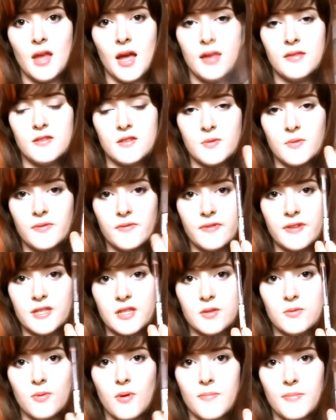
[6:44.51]
and this one
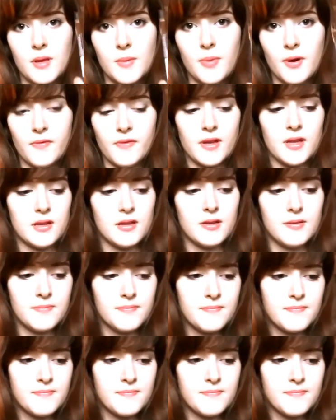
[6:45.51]
fits me perfectly.